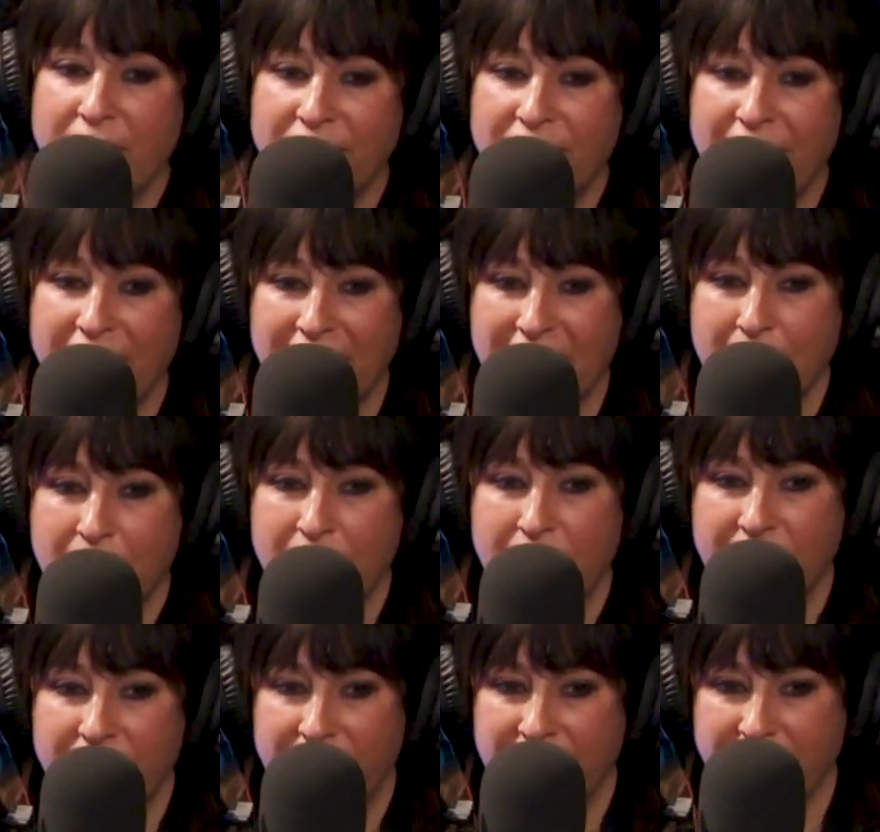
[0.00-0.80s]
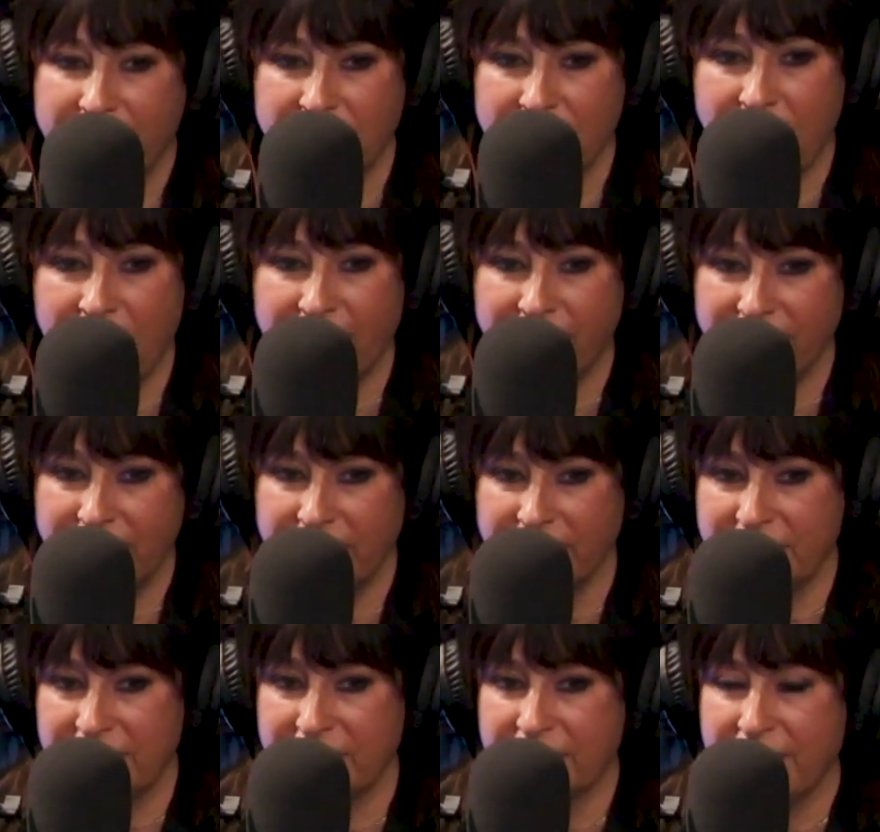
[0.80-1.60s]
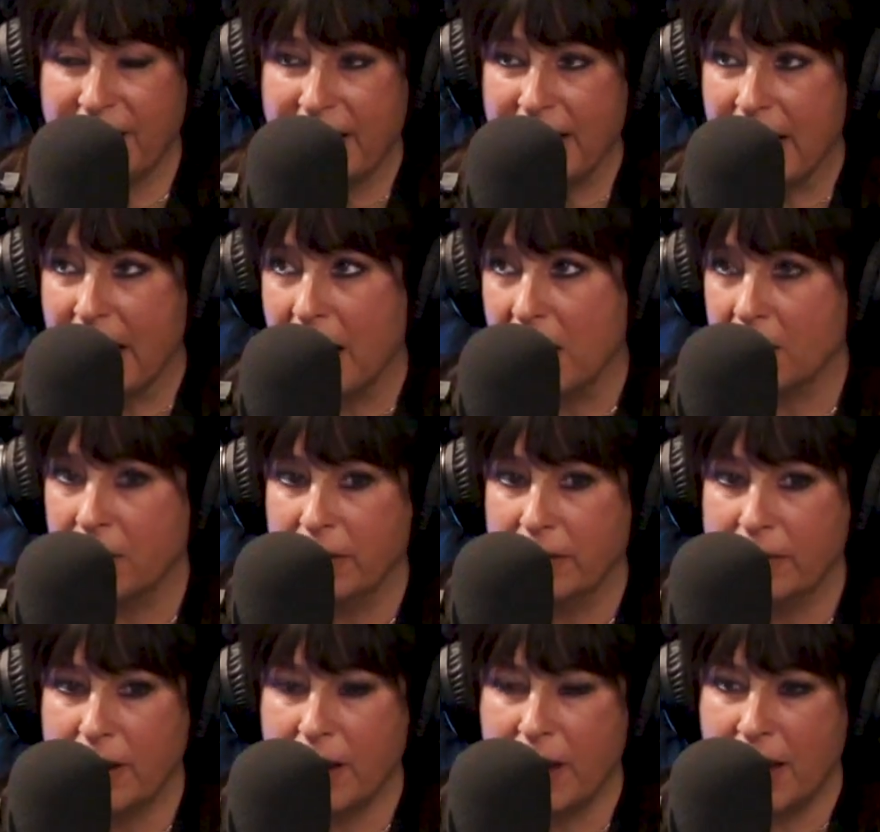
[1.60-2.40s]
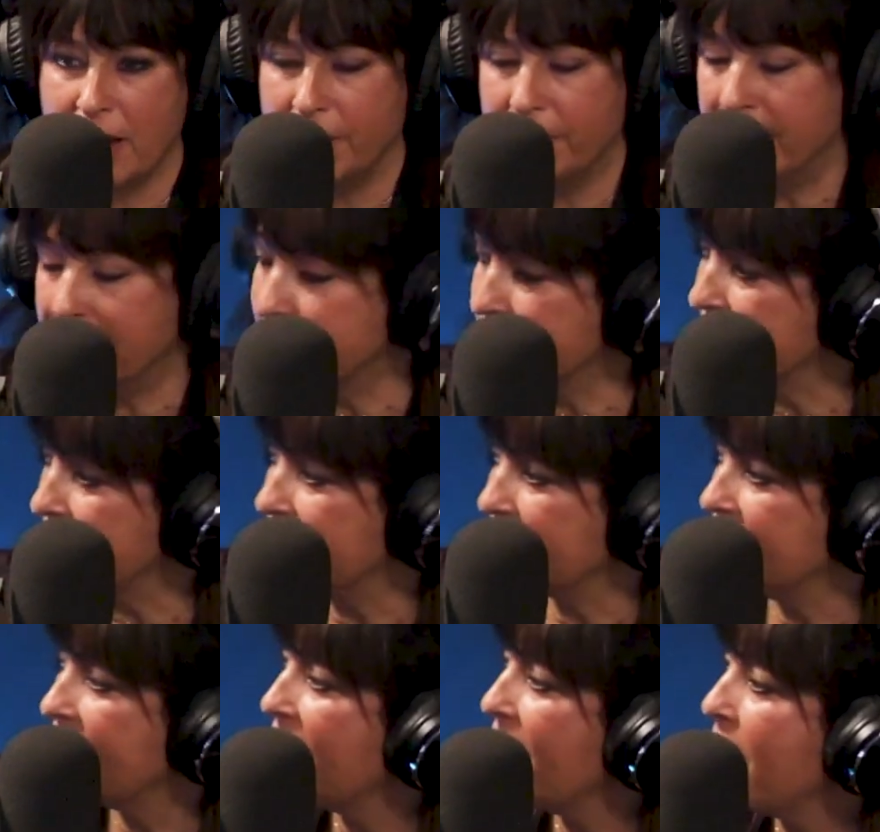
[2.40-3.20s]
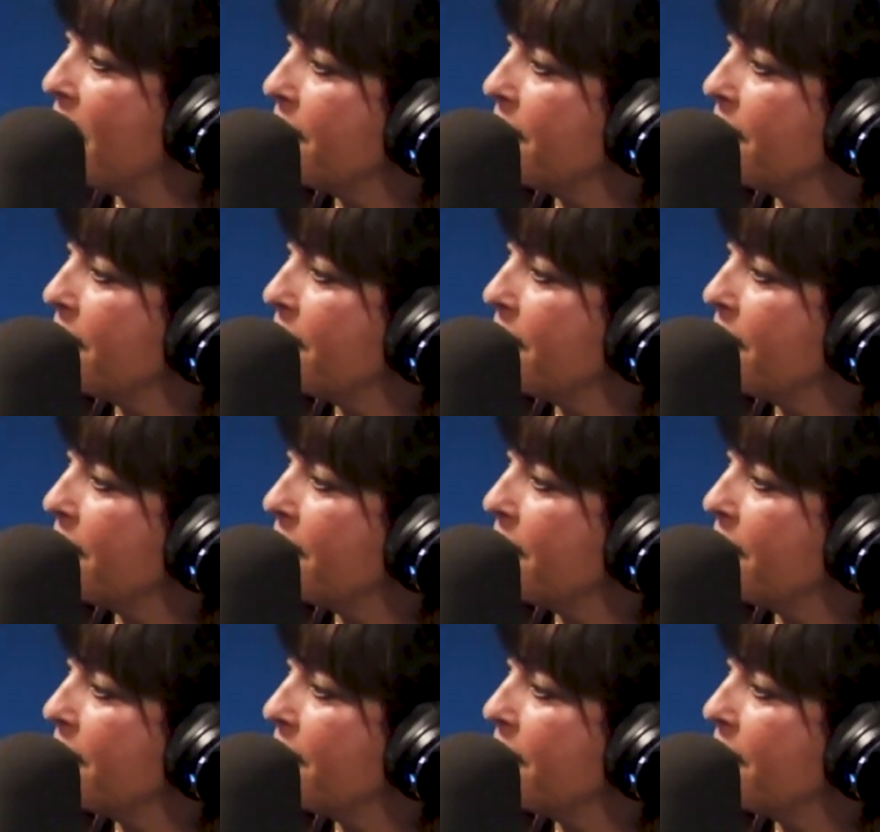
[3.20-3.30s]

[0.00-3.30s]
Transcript: that neighborhood feels. I have a listing right now in uh, Milton,